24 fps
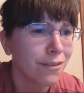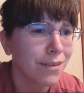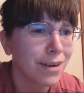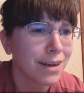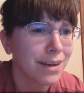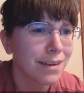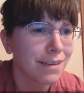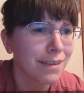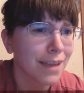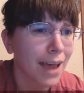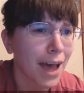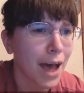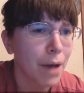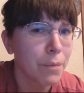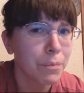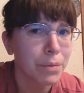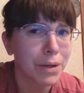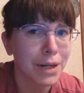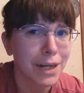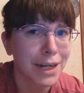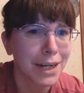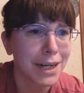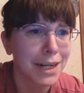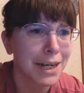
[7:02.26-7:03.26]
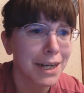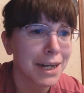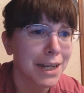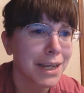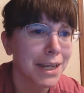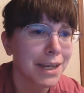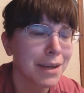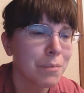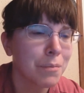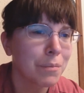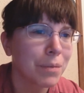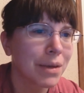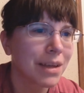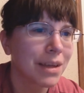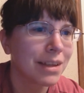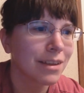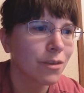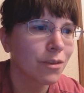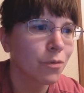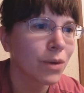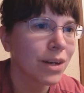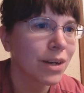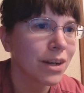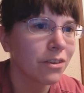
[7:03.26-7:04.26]
what is happening? Because
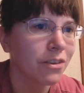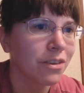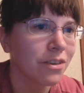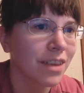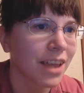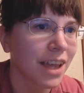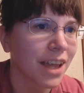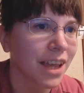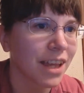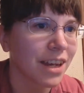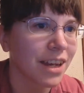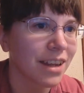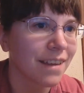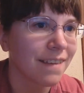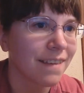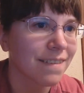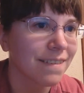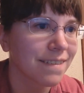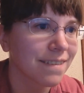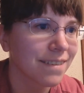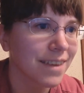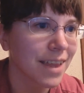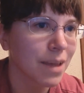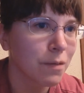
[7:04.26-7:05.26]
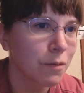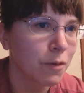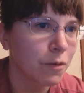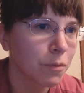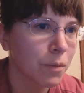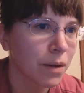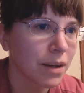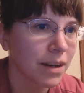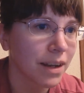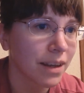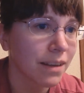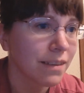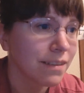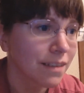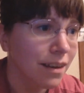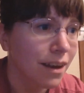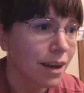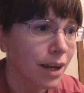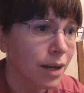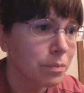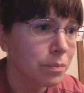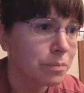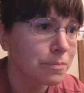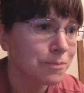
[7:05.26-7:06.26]
it's Windows 10, it's the same as my
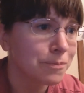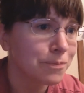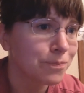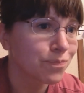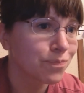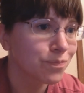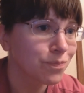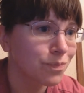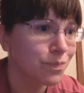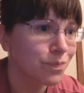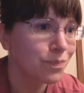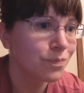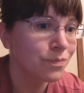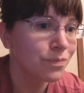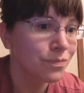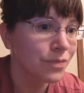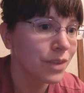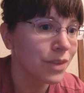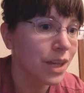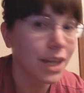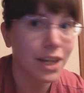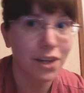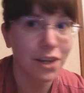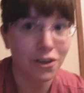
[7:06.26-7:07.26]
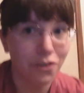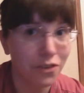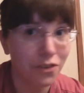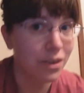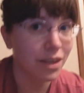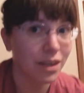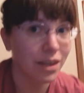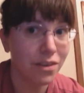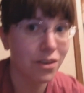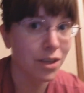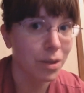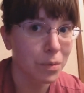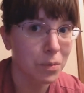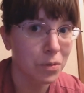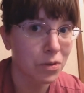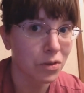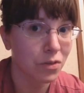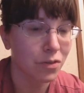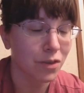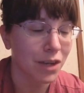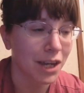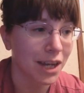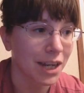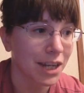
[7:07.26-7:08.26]
desktop. I can use a desktop
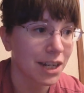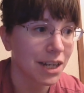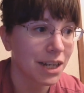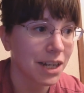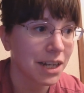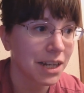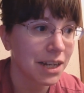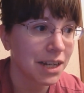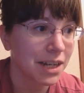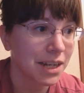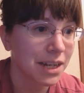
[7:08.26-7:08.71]
just fine,